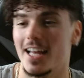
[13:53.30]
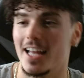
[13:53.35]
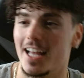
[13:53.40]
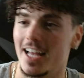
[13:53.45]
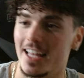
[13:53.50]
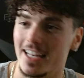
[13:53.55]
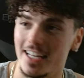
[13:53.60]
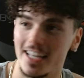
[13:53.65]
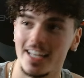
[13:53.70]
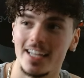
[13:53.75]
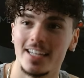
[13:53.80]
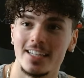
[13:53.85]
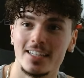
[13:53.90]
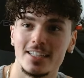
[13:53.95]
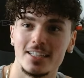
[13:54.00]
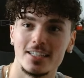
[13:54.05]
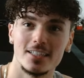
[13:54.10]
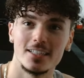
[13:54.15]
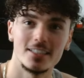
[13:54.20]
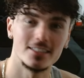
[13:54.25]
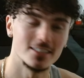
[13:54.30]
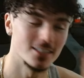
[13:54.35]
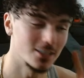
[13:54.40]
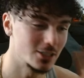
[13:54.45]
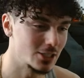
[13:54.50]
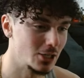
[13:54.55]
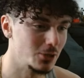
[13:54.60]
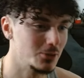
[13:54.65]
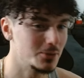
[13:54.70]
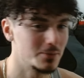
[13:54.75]
and then the
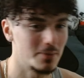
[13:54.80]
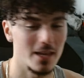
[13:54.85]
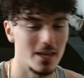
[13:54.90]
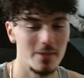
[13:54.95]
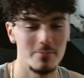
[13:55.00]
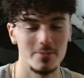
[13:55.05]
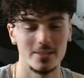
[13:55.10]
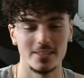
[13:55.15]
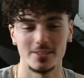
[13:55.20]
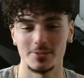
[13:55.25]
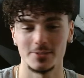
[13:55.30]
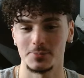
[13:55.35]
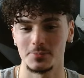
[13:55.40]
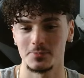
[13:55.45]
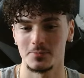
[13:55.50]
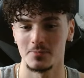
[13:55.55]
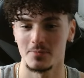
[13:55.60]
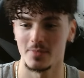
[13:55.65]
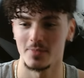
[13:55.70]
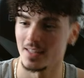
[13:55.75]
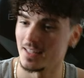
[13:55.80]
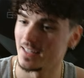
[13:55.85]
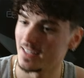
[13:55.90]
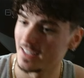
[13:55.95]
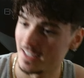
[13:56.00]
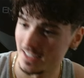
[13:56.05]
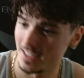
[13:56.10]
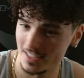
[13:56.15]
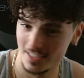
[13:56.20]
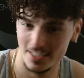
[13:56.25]
goat payment,
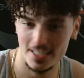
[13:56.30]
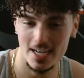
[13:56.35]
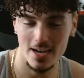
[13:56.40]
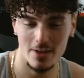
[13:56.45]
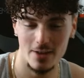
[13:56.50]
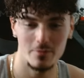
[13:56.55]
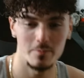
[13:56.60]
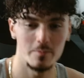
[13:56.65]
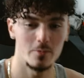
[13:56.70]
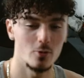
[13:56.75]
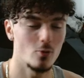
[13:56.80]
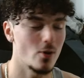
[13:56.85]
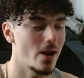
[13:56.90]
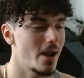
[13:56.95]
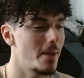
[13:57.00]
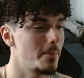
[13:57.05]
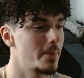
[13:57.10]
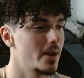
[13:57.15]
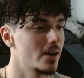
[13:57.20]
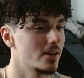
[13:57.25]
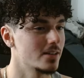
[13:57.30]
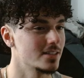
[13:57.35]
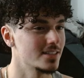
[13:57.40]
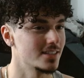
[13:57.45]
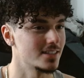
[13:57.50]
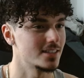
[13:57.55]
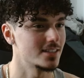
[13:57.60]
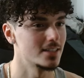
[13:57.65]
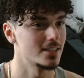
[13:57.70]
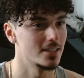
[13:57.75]
check from the
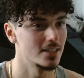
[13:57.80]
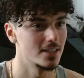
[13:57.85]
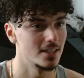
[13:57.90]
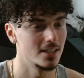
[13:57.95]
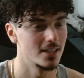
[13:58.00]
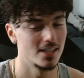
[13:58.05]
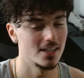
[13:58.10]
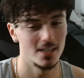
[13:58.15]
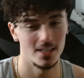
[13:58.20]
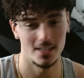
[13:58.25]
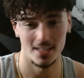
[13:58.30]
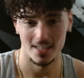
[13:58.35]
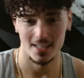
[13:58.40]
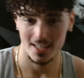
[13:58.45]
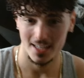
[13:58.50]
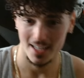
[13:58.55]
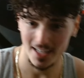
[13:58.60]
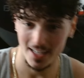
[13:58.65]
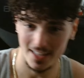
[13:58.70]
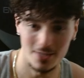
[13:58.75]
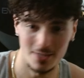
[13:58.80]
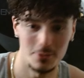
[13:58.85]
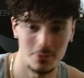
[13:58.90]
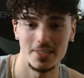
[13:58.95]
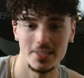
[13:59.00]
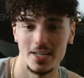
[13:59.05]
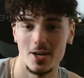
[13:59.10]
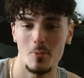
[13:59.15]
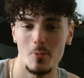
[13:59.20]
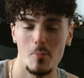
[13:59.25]
grandparents, and then it
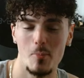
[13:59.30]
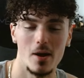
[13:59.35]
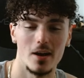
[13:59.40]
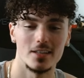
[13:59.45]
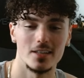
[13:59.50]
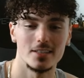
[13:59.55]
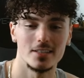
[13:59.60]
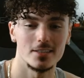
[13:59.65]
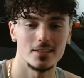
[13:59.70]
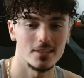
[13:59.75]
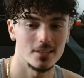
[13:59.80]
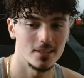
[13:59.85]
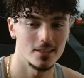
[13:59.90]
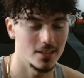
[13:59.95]
was the AirPods.